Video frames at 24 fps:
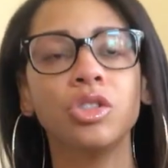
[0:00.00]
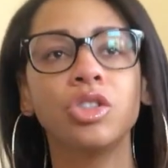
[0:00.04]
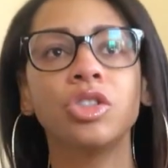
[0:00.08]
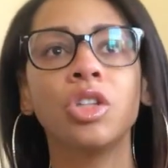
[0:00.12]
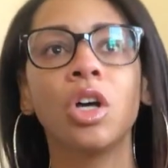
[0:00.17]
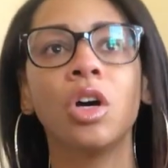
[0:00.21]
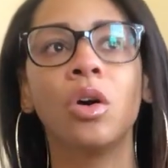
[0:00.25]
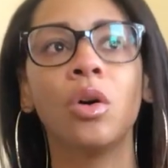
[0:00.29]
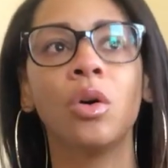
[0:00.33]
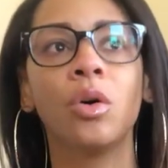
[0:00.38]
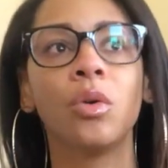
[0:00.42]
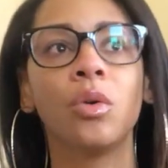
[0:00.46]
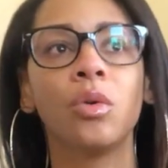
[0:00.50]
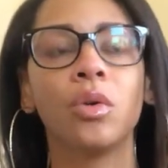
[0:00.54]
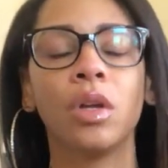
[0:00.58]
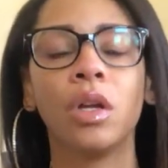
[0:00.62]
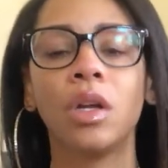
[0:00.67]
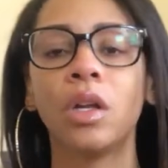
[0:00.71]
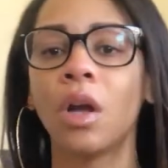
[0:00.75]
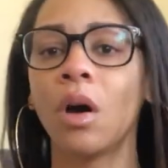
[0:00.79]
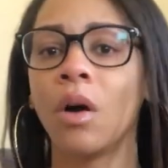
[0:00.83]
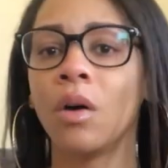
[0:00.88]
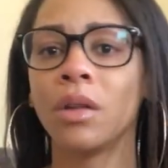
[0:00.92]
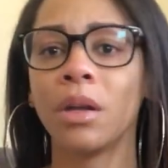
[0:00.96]
So,
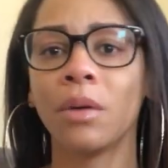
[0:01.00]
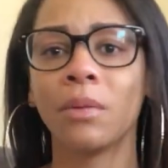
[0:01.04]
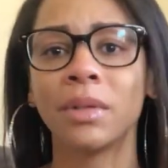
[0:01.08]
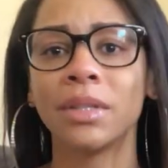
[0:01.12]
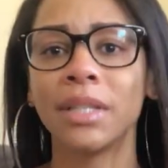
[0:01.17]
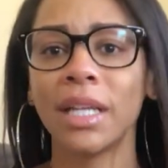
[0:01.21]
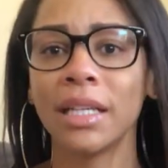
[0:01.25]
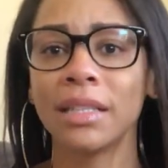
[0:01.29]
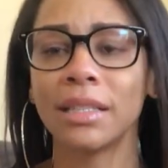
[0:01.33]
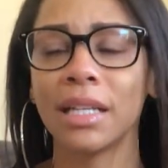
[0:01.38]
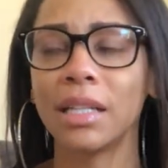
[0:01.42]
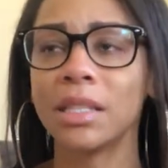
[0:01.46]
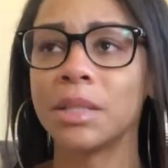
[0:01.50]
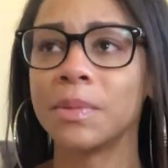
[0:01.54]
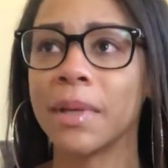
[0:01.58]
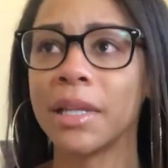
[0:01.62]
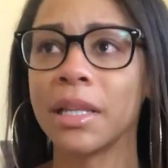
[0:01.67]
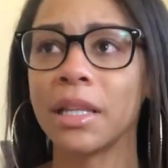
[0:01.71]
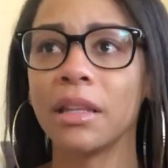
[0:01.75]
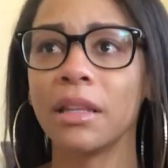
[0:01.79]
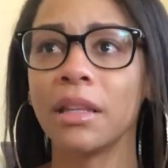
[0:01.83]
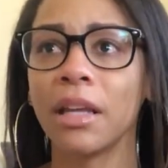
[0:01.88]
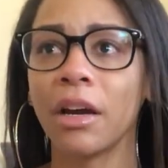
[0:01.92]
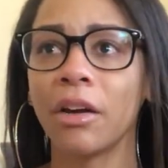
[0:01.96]
there were days I
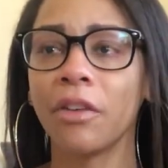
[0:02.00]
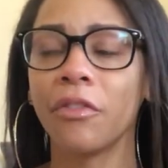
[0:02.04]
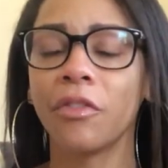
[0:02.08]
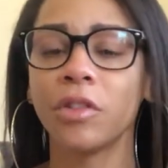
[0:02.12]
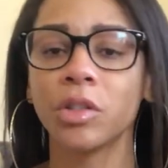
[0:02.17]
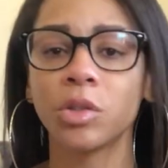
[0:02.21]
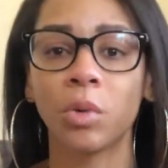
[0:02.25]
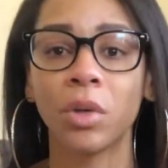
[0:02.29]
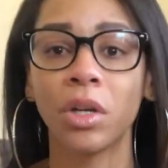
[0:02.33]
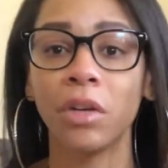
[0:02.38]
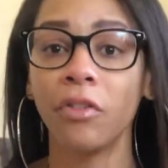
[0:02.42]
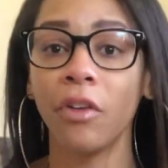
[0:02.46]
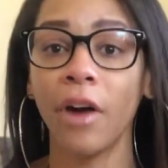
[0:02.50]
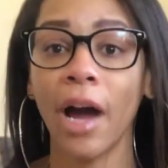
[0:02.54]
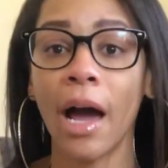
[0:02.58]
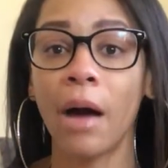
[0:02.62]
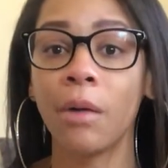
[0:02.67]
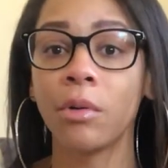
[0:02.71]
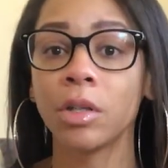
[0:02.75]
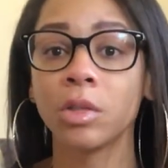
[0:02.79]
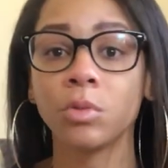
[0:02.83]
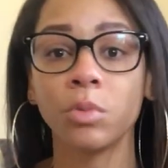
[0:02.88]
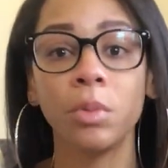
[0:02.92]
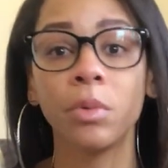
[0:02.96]
spent there for 24
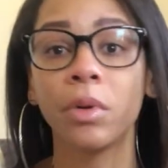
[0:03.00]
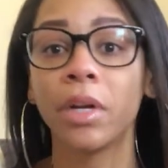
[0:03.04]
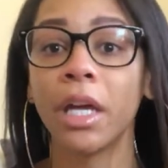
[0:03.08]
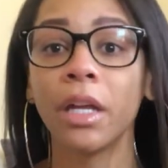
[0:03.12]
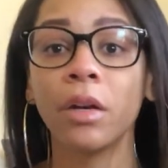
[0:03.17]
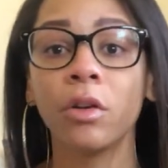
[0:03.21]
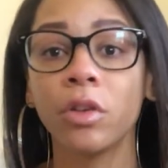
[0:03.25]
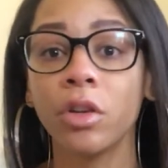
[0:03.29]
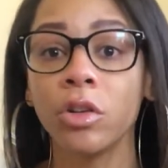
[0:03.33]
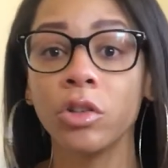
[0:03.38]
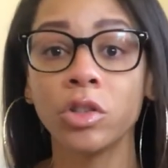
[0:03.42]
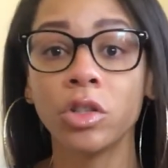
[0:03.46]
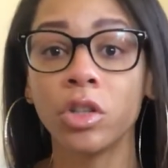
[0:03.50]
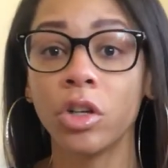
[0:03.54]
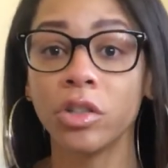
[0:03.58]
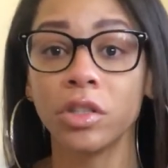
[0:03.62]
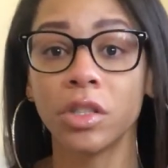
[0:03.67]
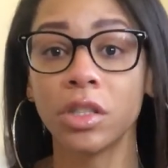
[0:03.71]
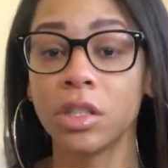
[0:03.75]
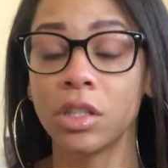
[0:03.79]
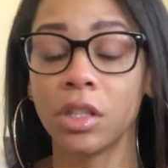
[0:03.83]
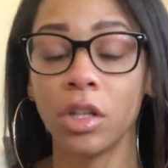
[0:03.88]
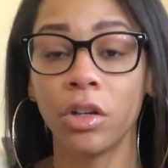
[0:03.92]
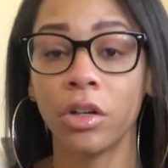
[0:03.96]
hours. We were getting on those
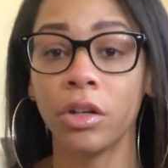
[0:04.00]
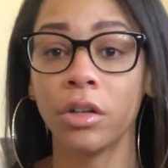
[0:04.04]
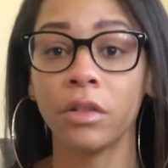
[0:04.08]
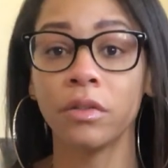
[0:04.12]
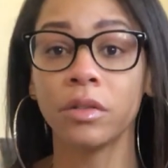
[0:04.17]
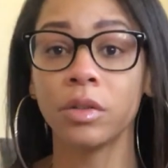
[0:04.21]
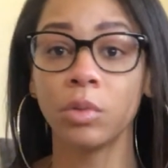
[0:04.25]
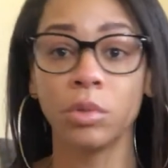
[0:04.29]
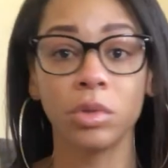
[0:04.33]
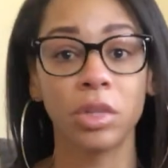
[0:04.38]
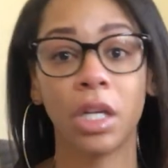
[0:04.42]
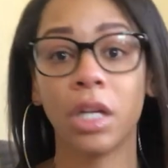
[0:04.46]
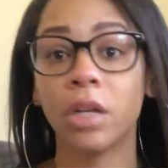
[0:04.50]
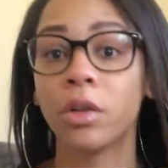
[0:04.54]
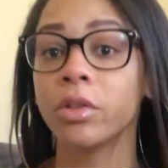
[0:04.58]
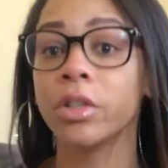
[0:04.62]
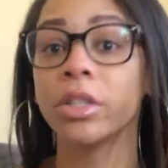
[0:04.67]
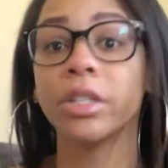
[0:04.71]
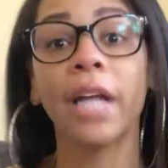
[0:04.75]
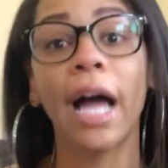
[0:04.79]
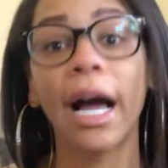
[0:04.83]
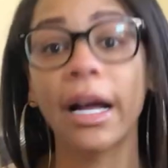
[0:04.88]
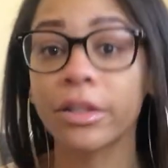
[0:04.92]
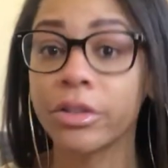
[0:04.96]
nurses' nerves. We would get on
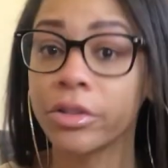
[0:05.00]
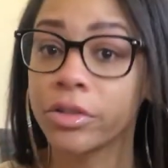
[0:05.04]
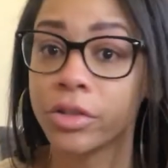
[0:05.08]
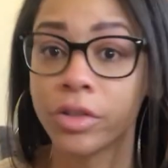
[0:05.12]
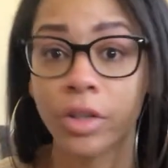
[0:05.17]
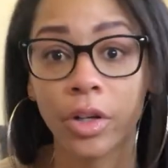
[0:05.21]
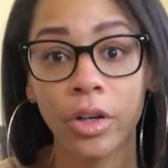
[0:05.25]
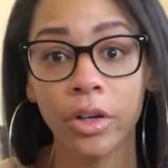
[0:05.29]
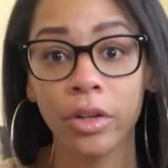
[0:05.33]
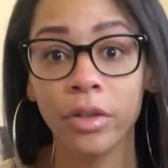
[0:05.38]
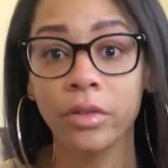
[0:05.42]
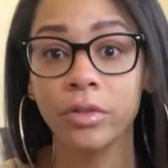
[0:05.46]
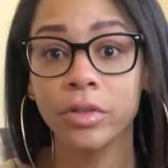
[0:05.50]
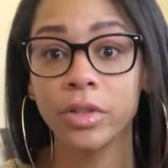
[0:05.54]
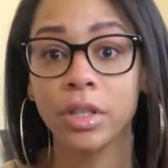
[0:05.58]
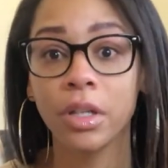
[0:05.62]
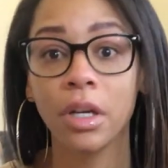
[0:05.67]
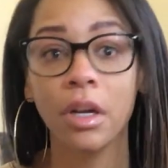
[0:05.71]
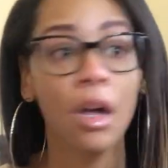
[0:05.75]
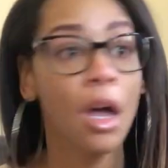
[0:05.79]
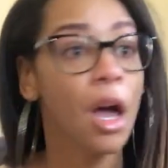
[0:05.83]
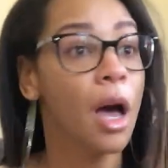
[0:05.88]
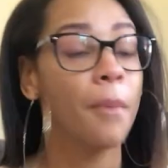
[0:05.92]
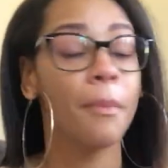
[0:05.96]
the doctor's nerves.
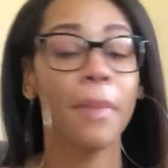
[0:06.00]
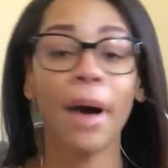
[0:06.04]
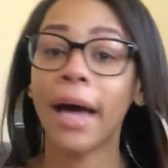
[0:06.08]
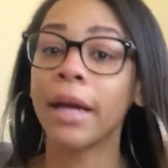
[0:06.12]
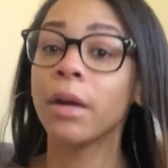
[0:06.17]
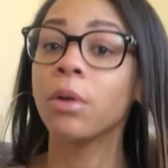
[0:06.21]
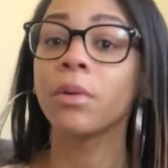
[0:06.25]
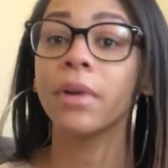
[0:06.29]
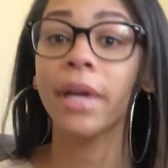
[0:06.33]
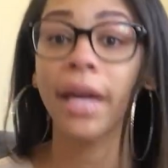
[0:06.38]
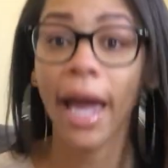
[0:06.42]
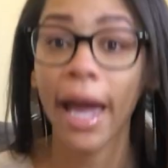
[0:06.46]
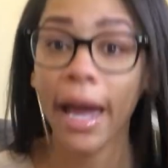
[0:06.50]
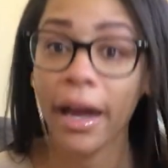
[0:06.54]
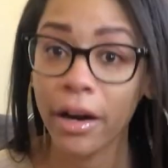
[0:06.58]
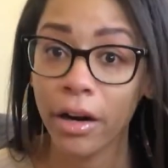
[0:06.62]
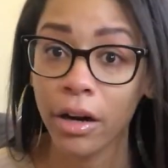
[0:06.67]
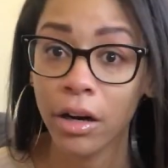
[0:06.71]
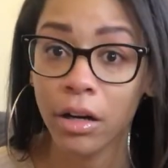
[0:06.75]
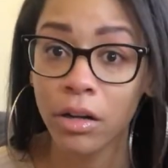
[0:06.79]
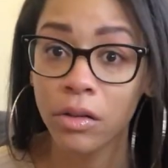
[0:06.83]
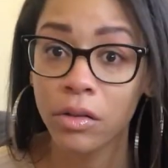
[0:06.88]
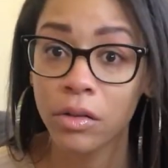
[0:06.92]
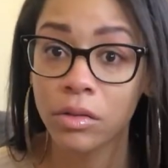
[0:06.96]
But I don't
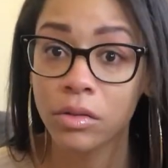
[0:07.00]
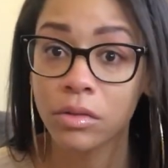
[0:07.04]
care.